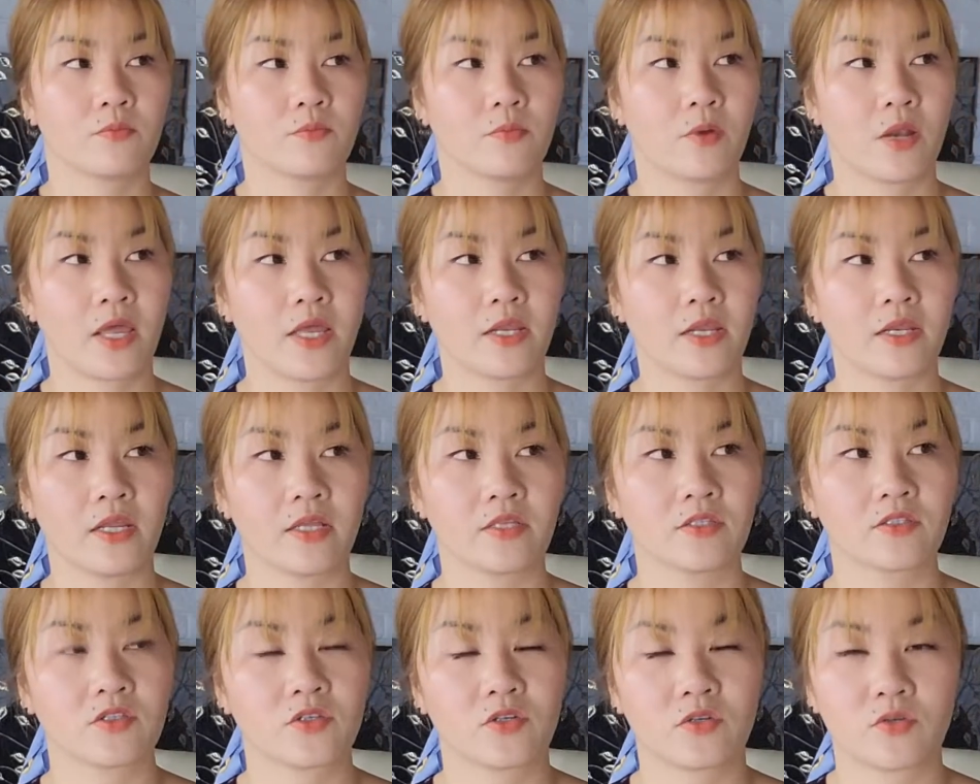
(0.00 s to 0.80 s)

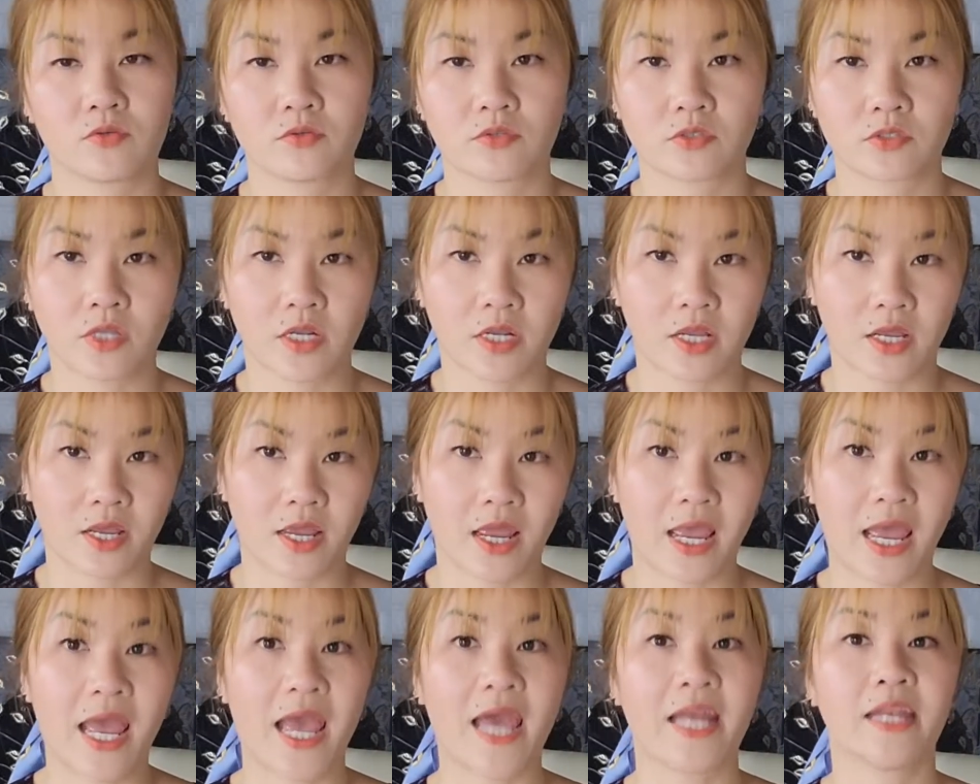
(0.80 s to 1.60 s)
planning to study
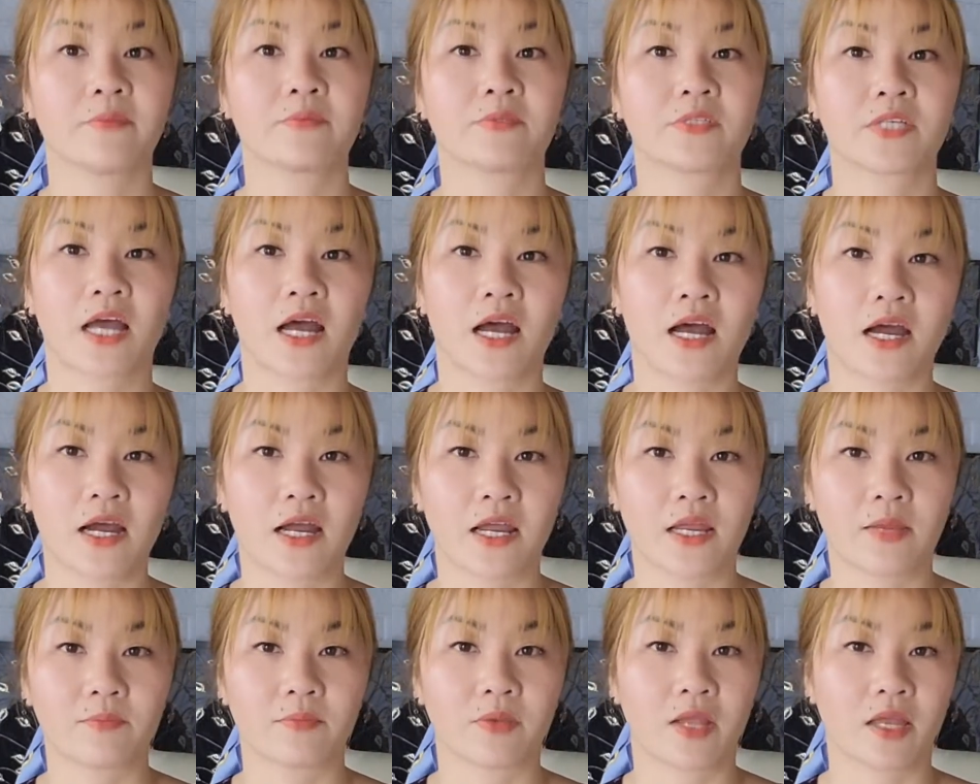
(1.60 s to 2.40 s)
ahead of
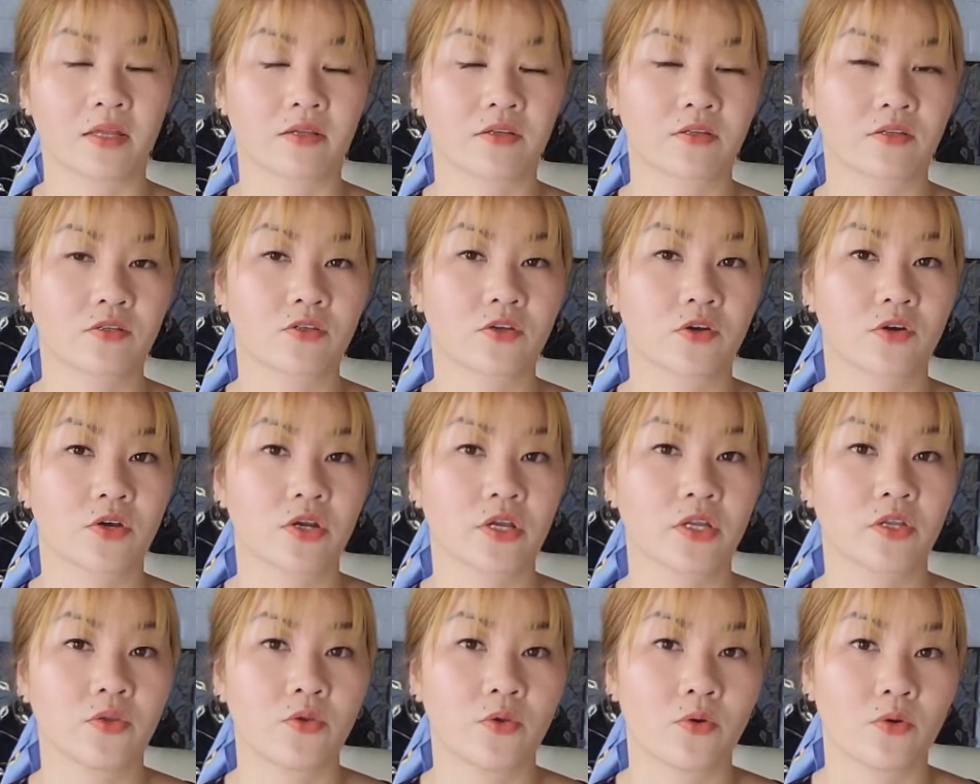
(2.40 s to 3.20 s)
time, like
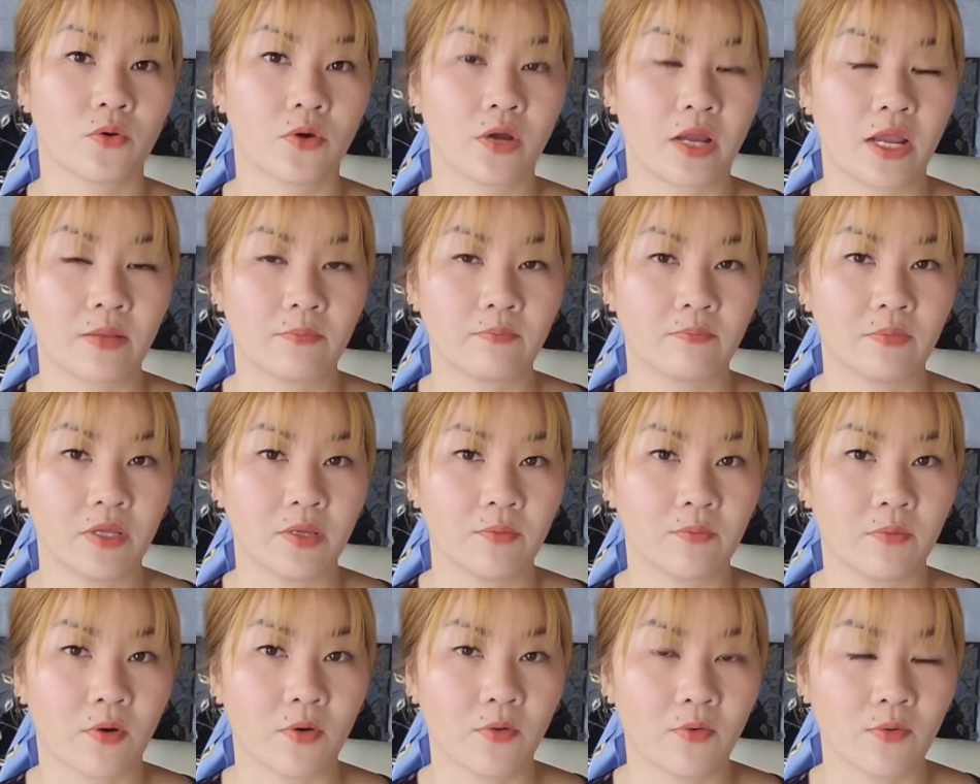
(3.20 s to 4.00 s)
during your
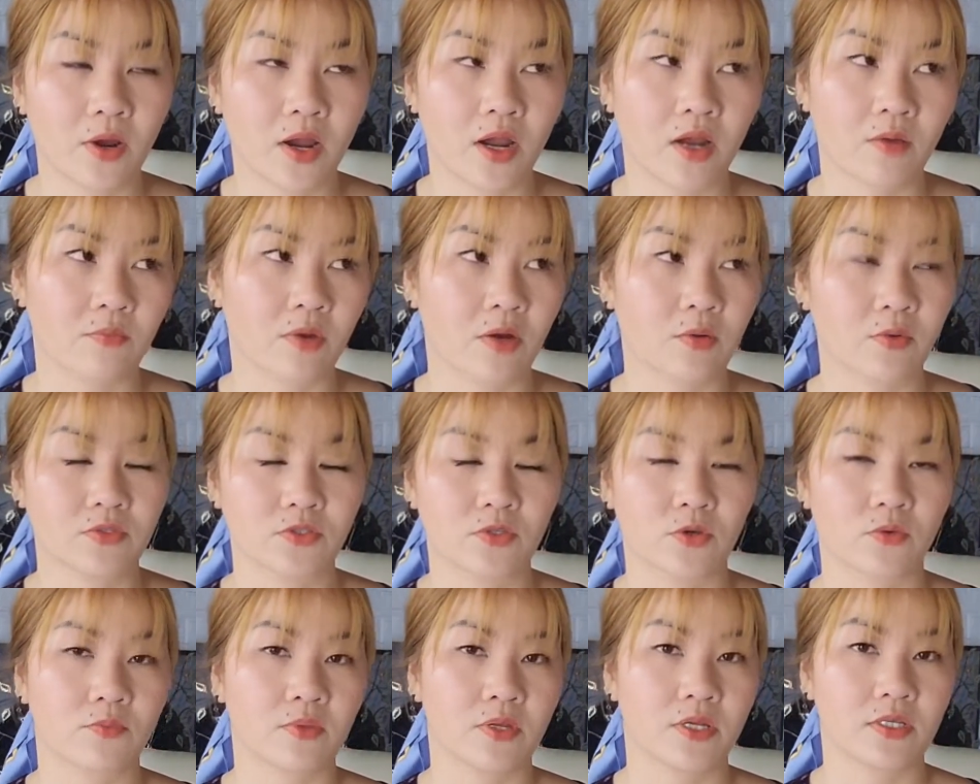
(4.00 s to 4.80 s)
NP program, I was
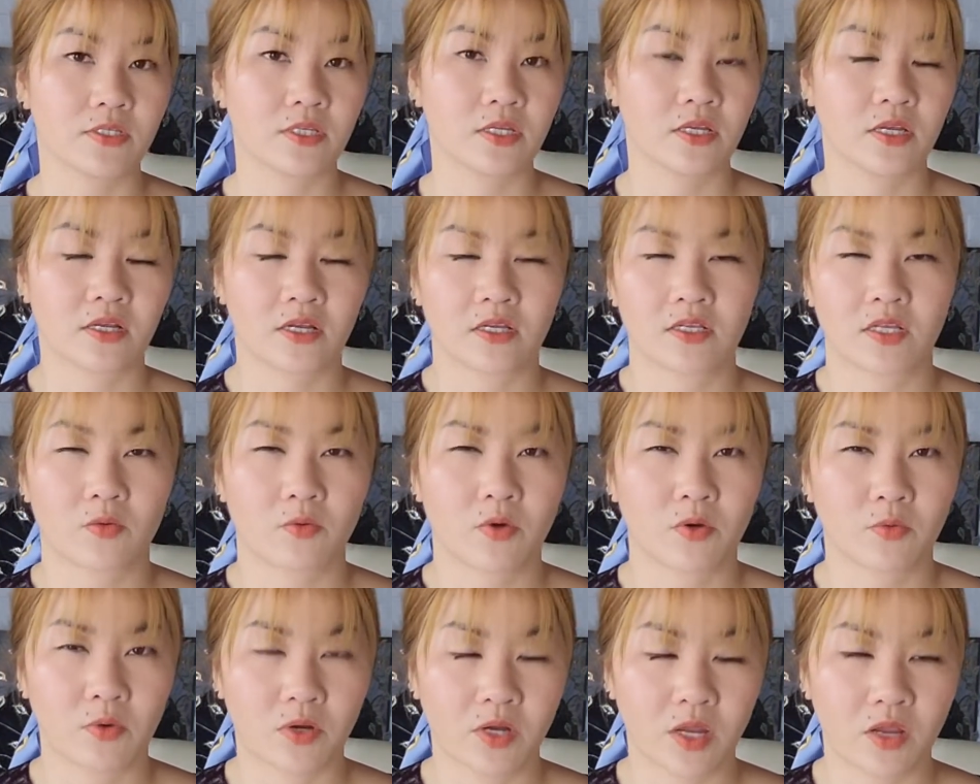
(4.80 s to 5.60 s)
so busy because I
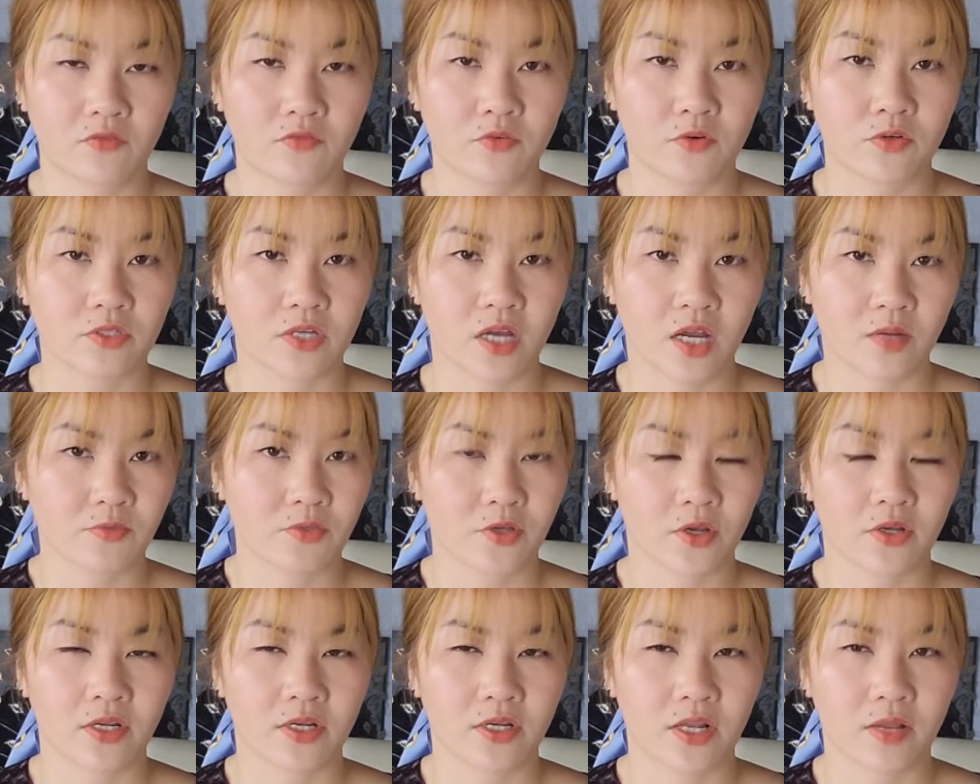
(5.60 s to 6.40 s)
was working full time,
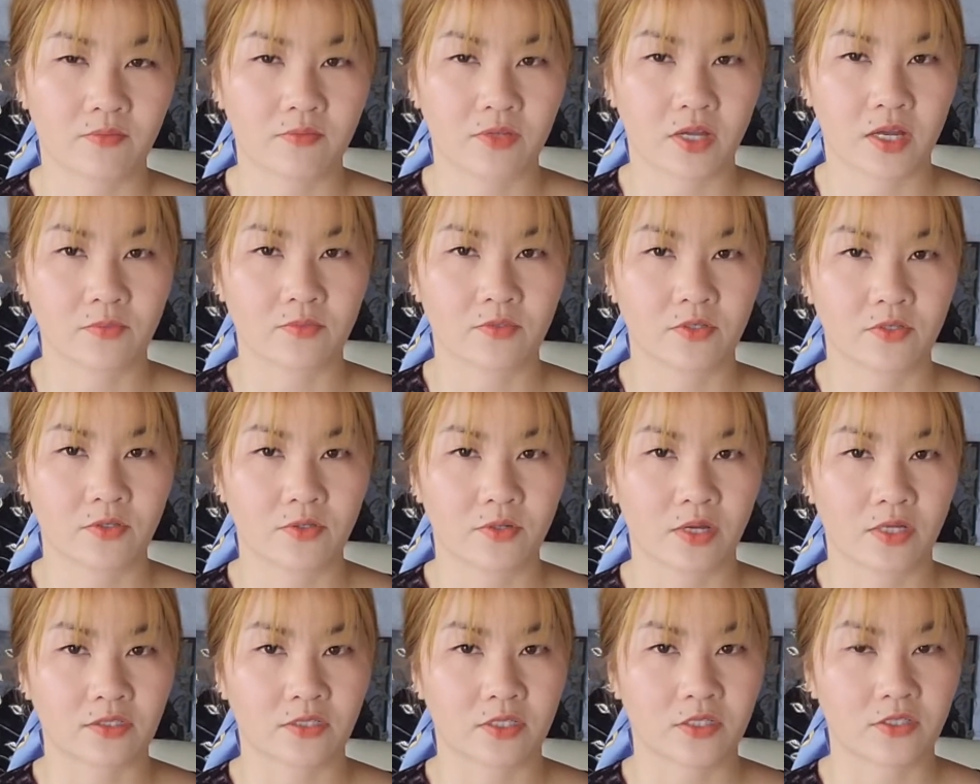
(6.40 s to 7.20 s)
so I didn't have time to
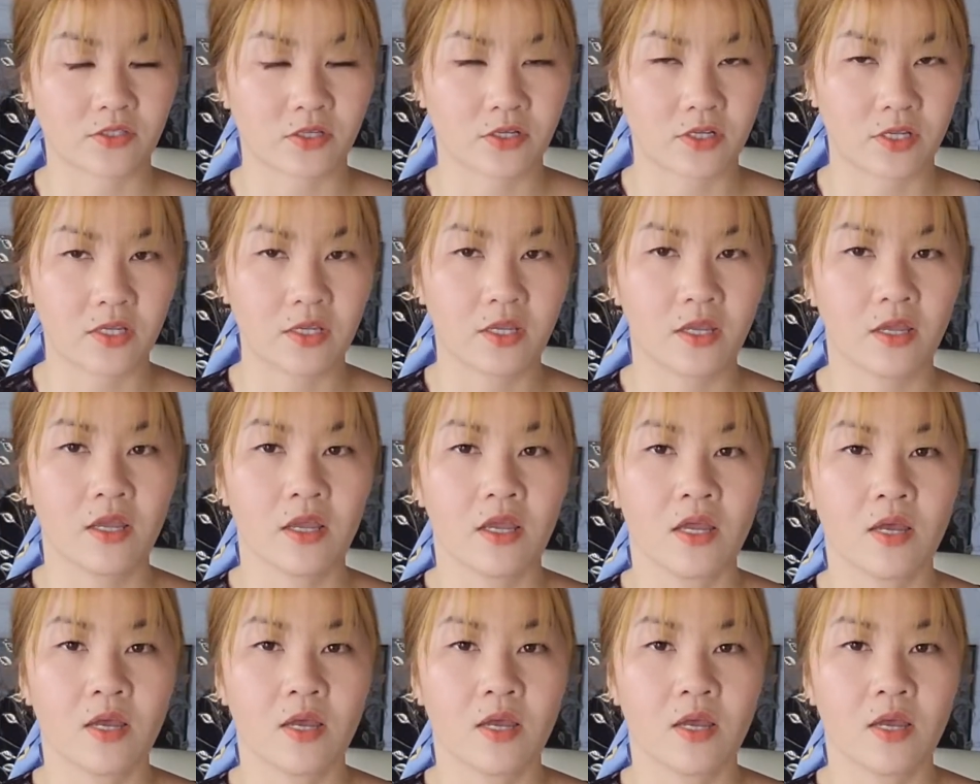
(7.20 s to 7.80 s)
actually study.